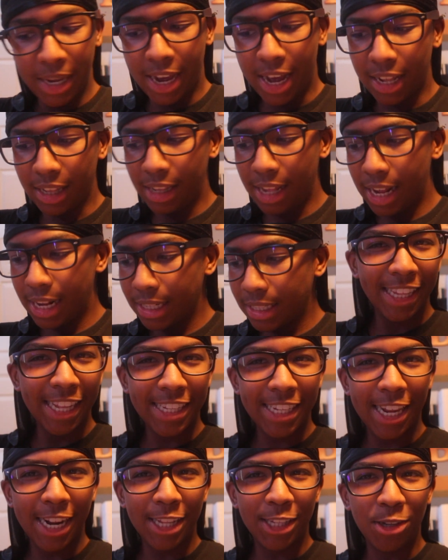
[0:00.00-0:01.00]
yeah,
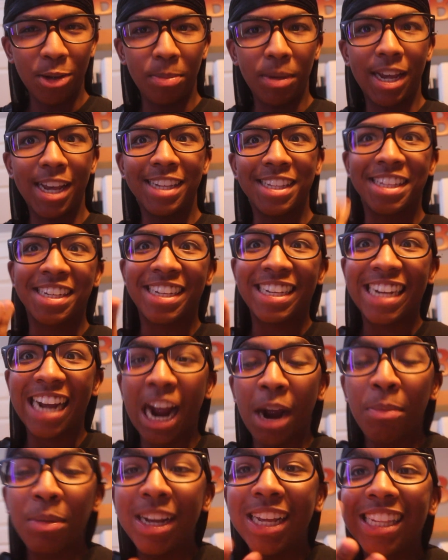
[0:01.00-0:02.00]
let's get into it, because the
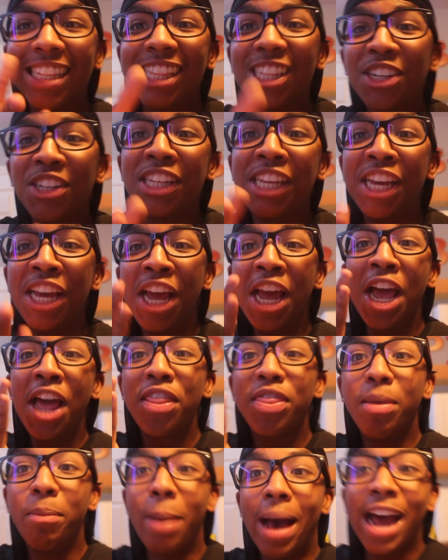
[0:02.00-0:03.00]
camera is literally,
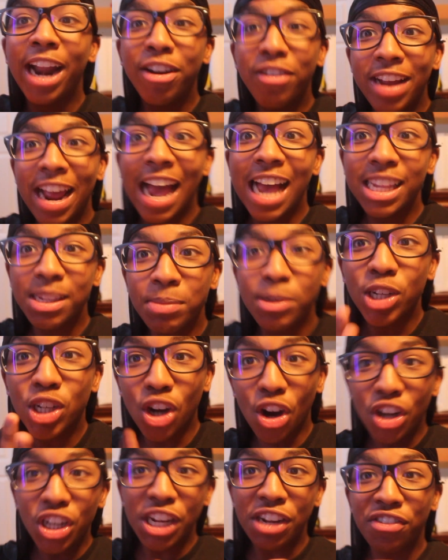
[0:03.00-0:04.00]
the battery has been
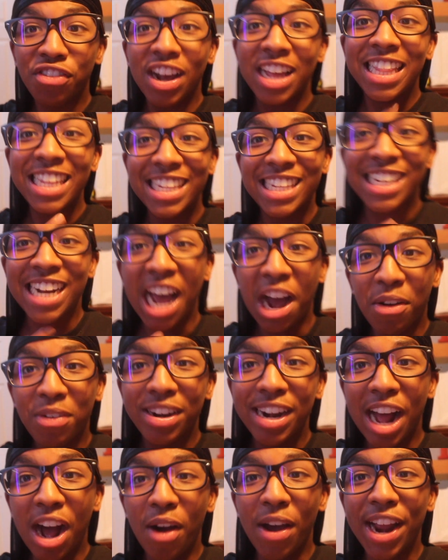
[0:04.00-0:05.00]
charging for at least an hour
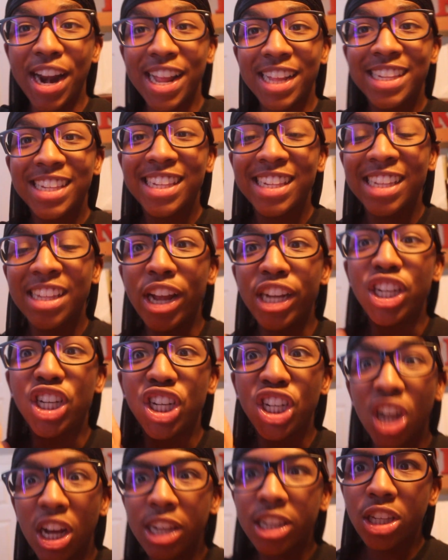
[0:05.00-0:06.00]
now, and it
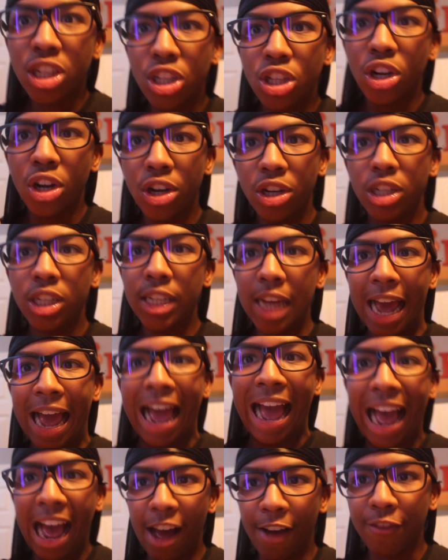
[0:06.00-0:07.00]
just turned to
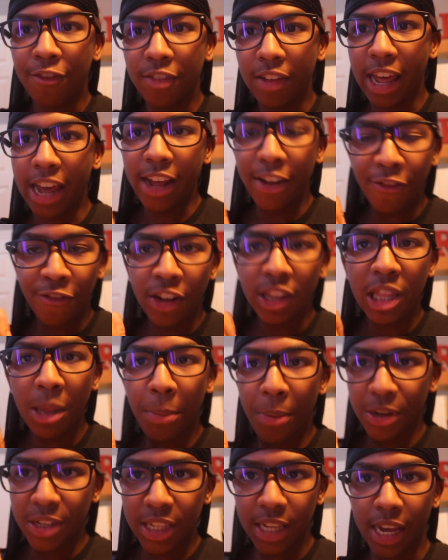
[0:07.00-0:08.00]
half, like
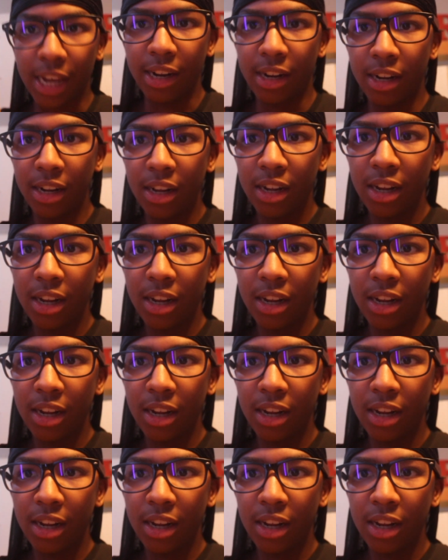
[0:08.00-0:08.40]
50%.